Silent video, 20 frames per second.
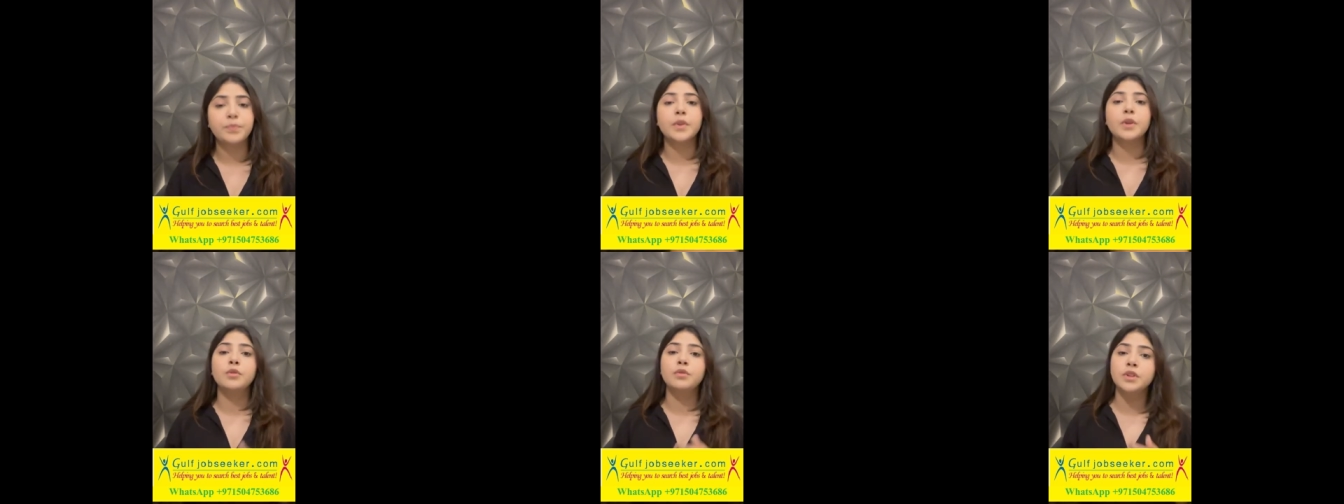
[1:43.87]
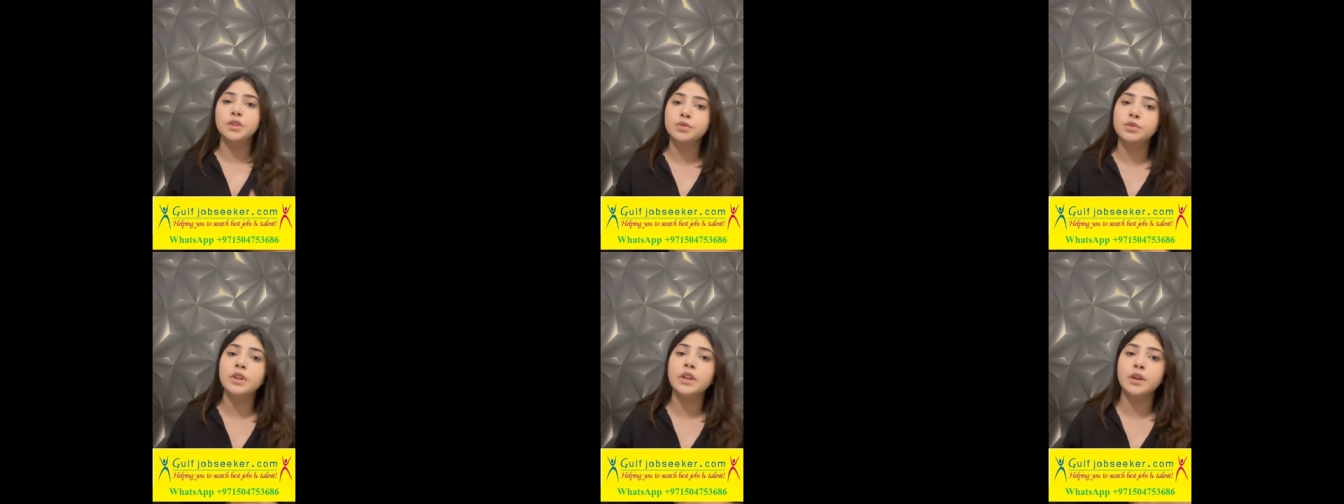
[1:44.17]

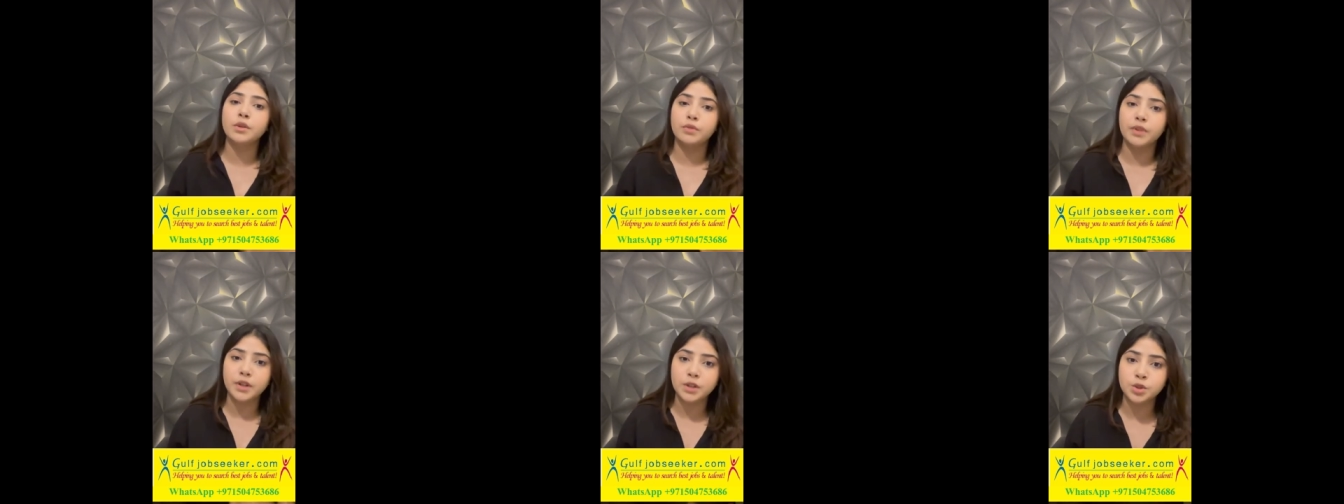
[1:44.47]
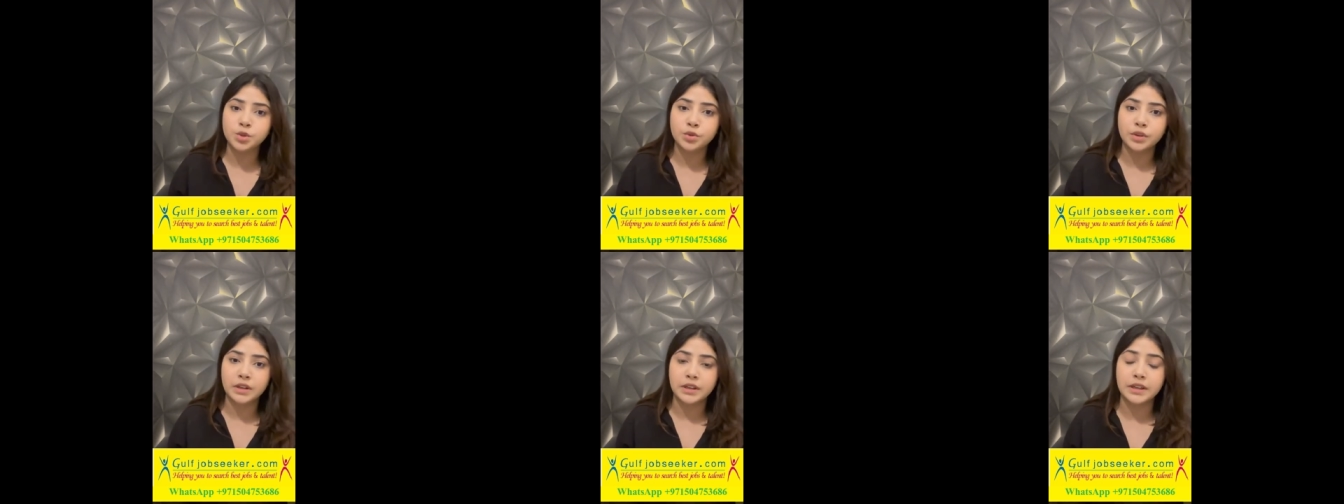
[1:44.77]
which will
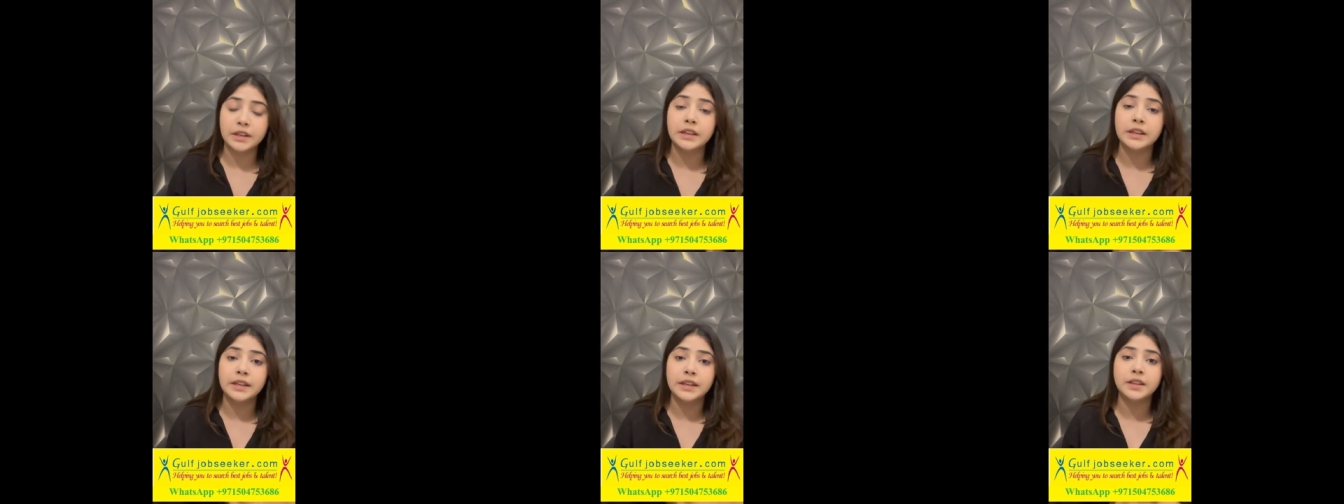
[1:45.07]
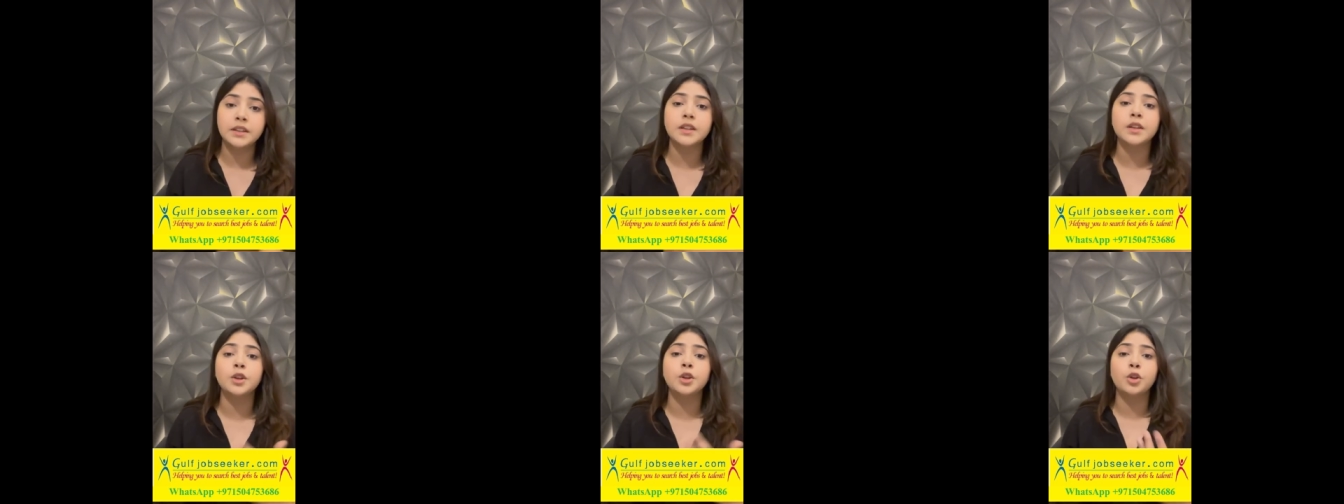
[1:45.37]
eventually
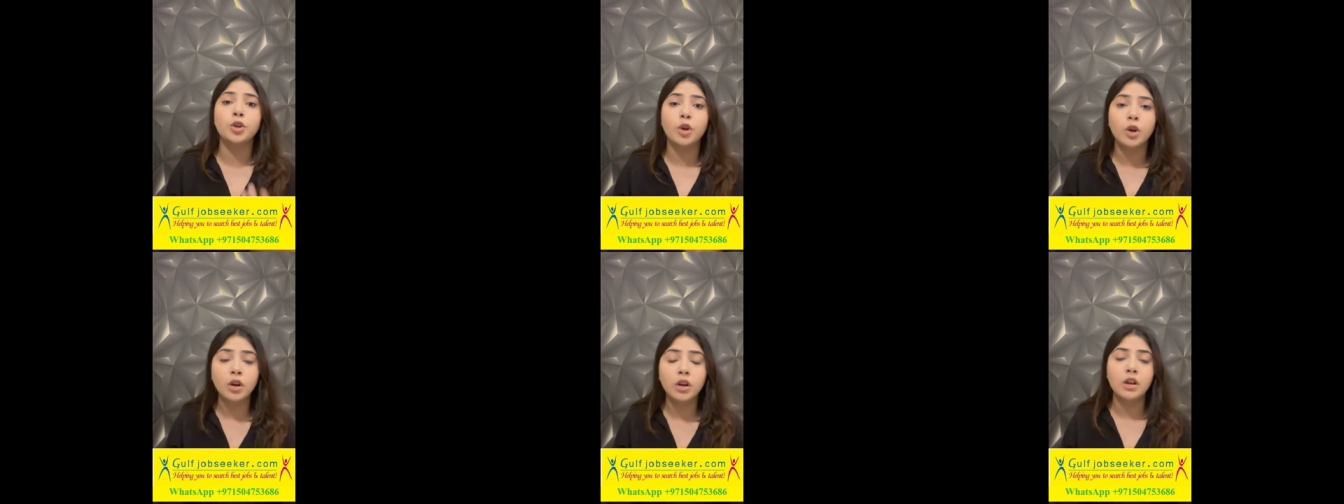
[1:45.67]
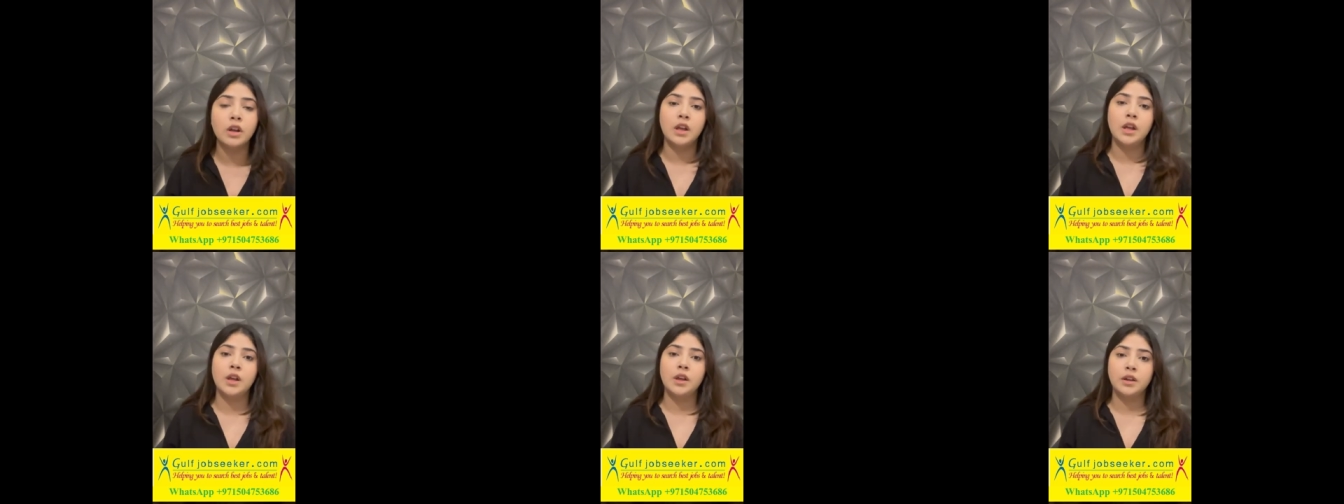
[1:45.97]
lead in your
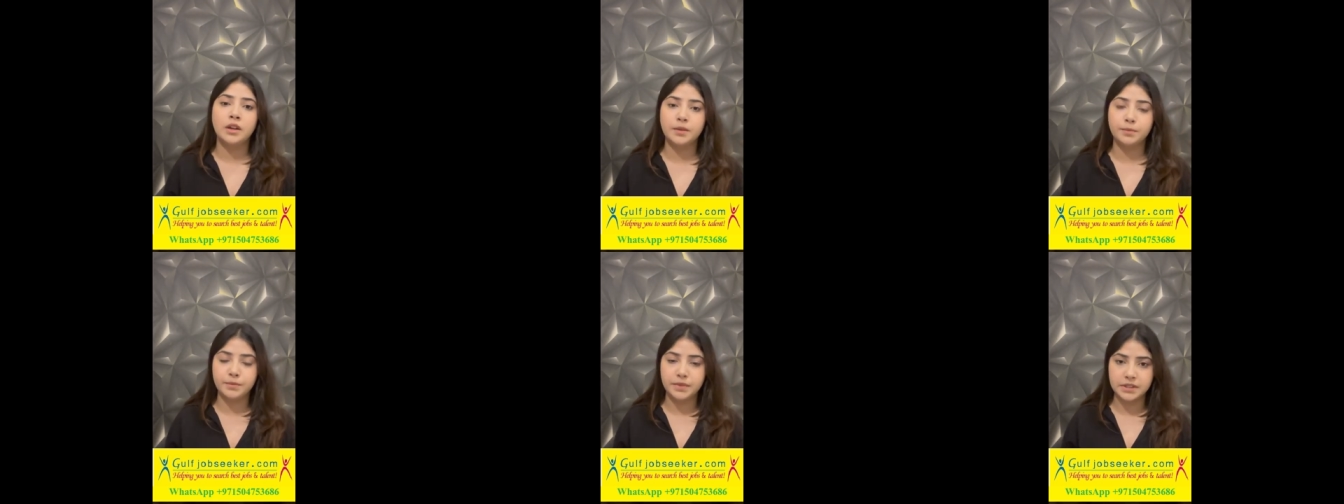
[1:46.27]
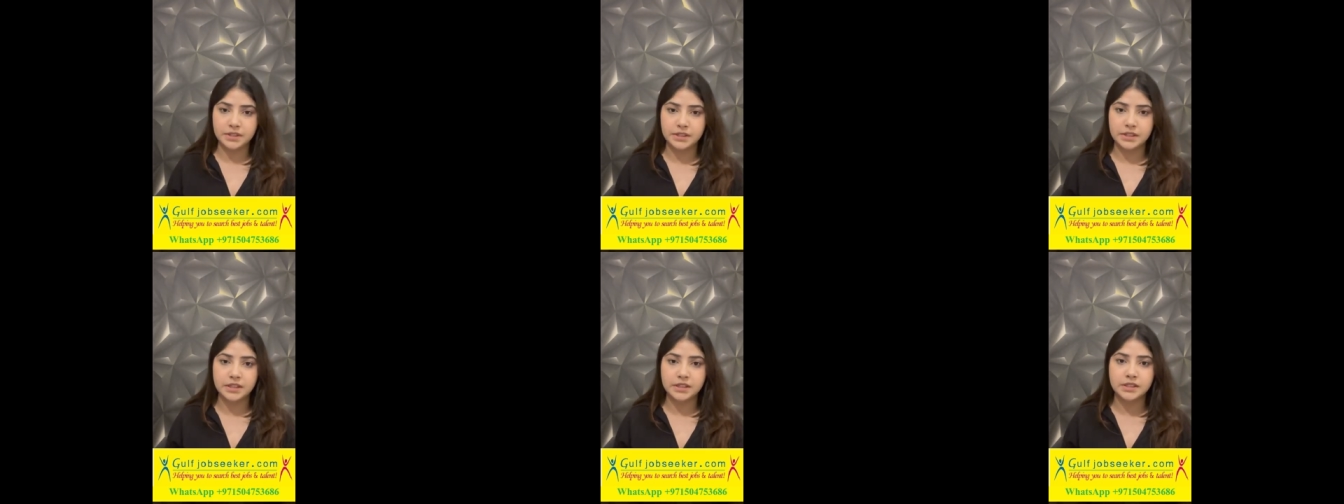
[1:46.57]

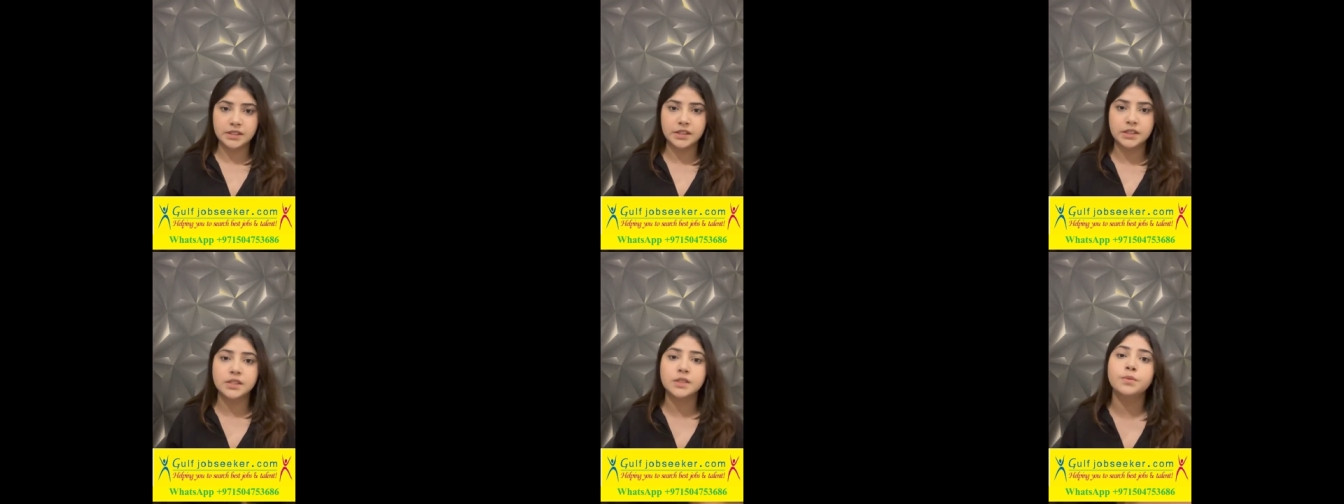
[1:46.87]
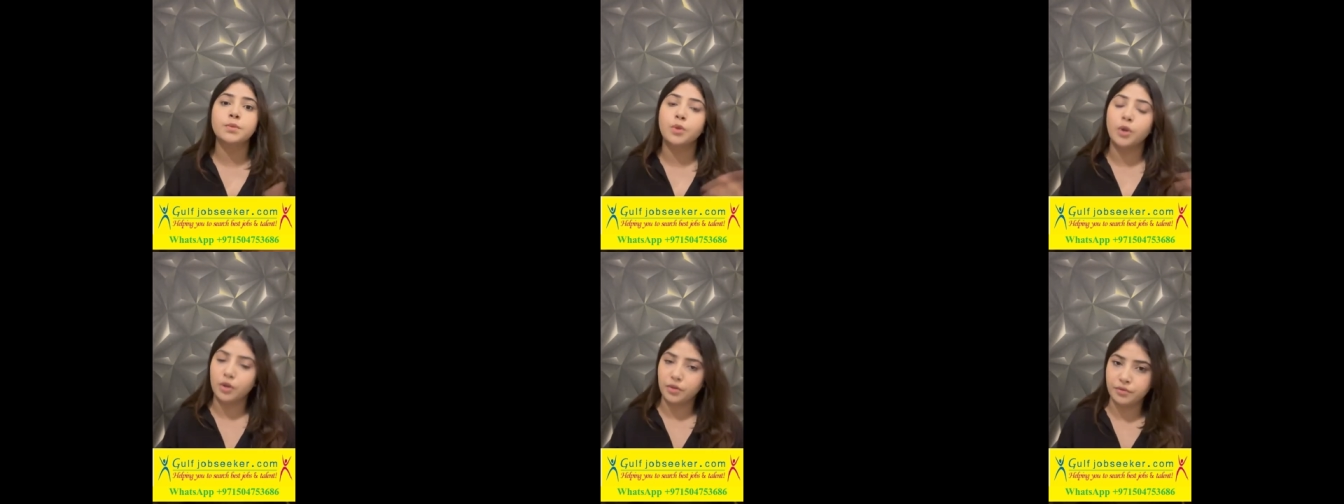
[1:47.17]
business's
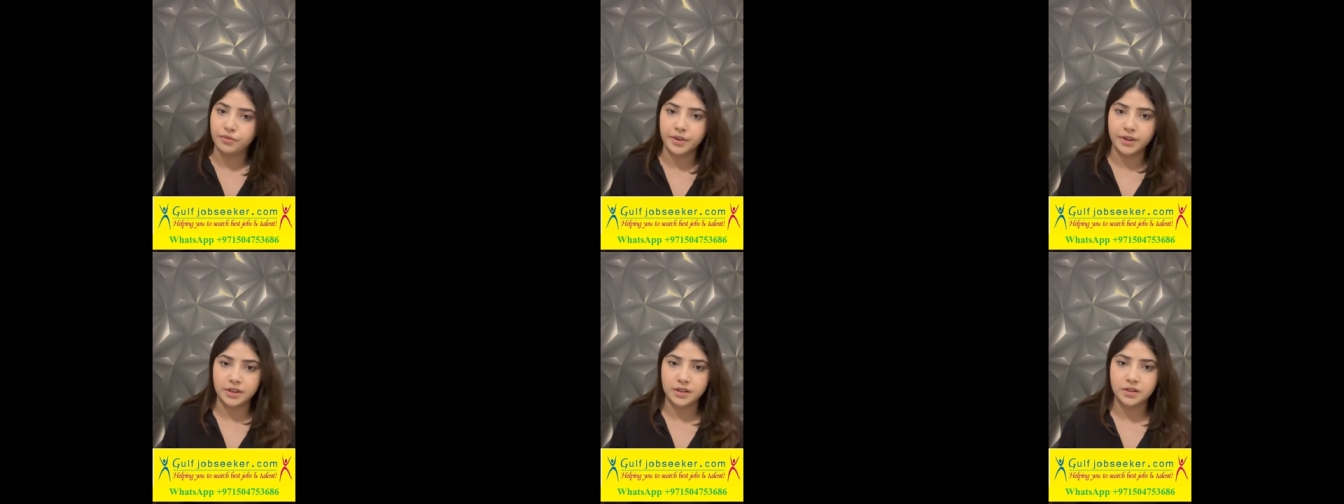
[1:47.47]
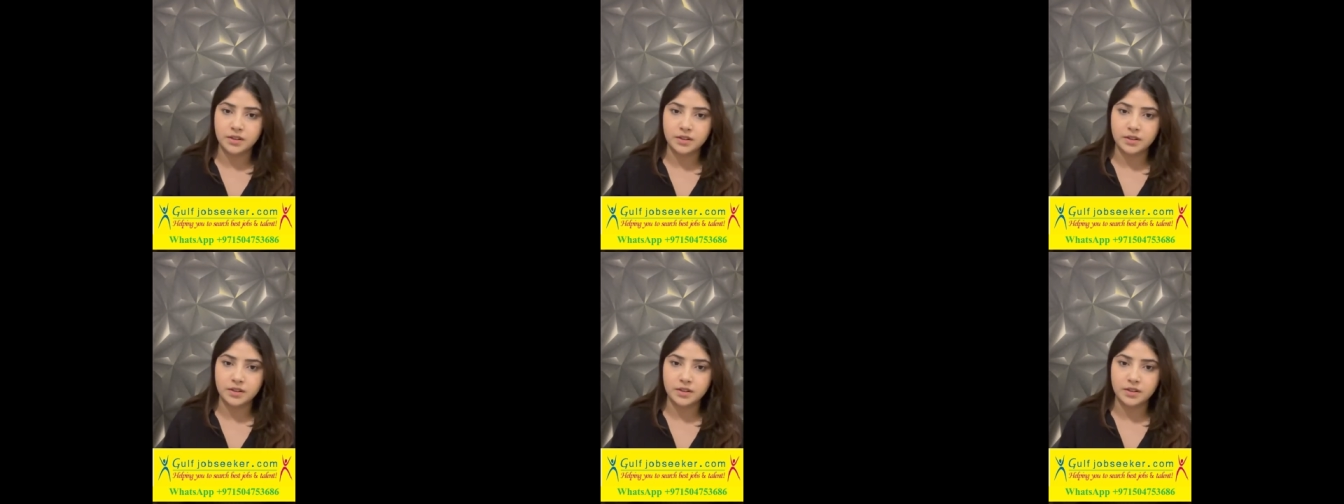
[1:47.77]
profit.